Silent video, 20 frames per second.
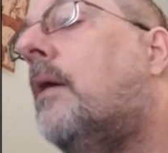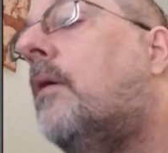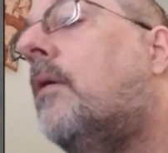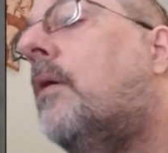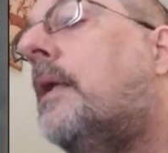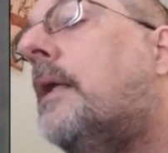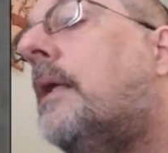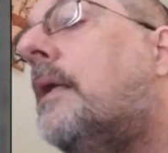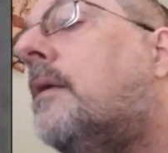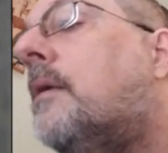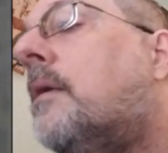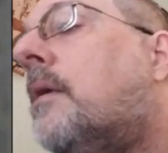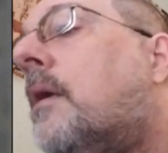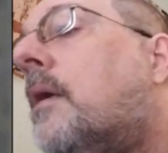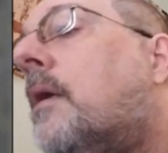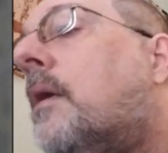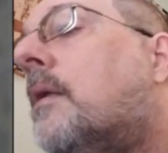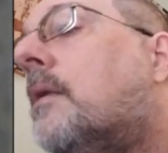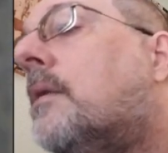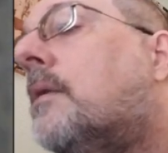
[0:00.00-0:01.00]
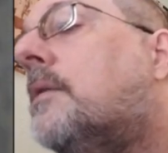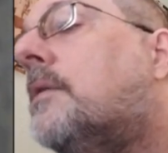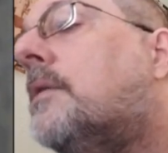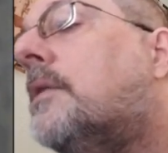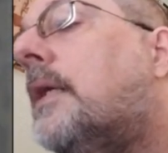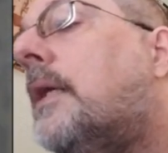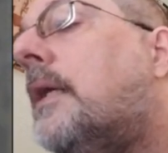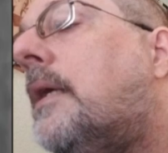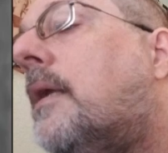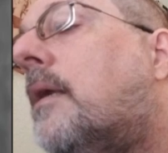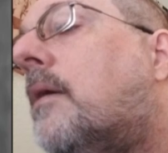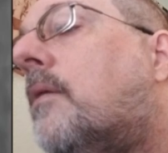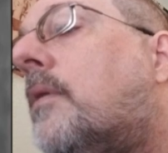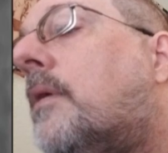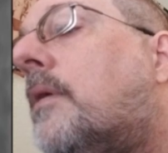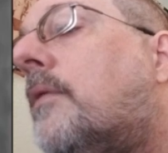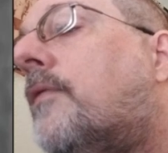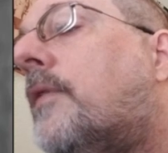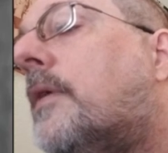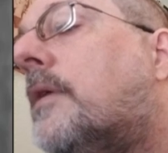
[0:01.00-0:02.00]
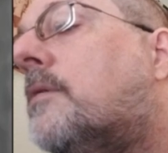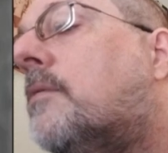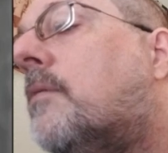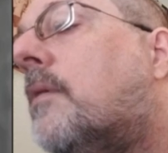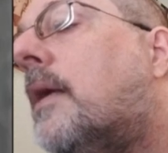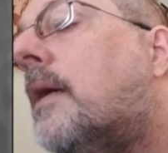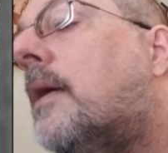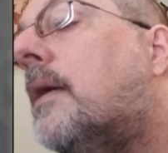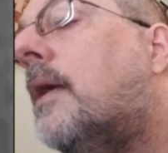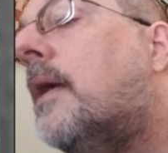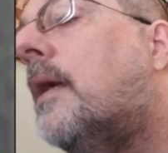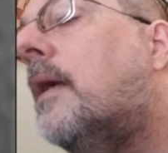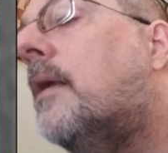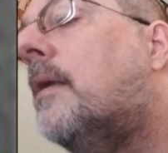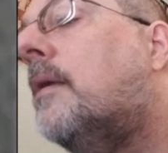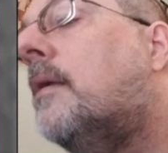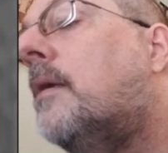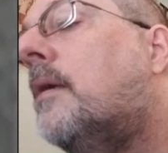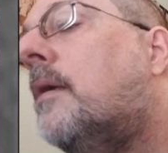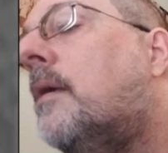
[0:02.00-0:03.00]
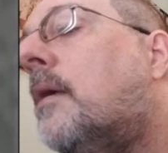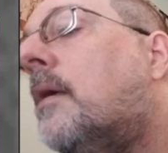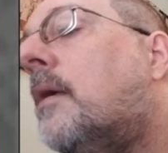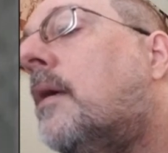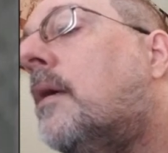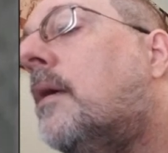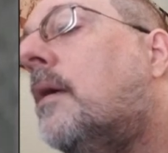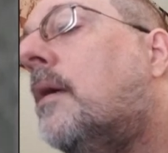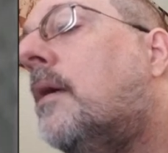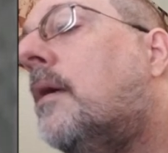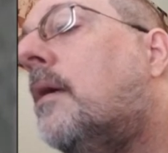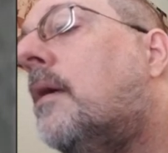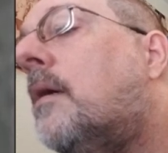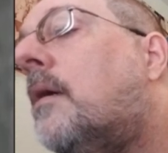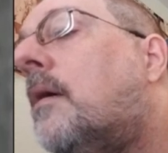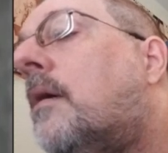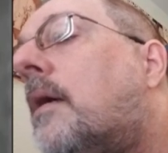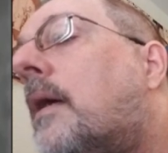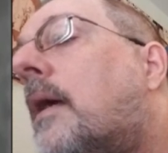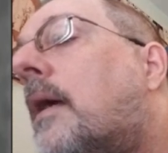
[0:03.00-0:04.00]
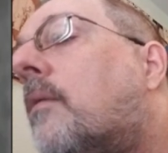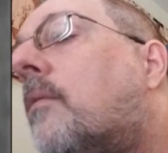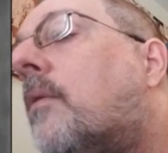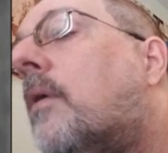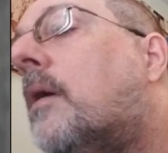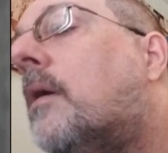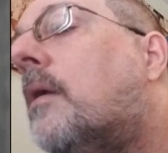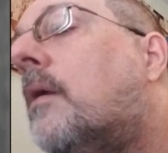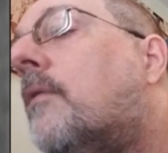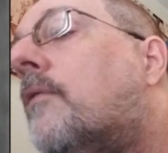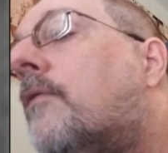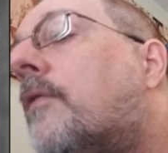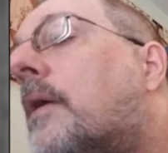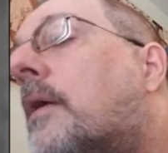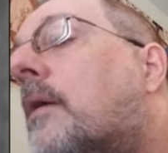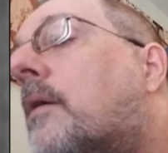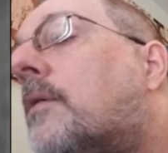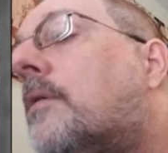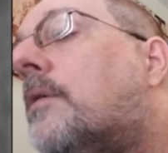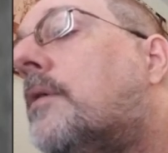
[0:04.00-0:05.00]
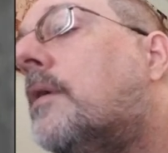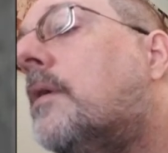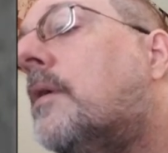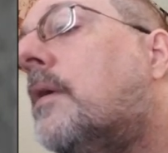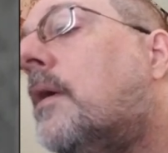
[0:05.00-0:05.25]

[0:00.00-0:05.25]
on the skin, I want to fix what I can. Oh, I hate working on fingers.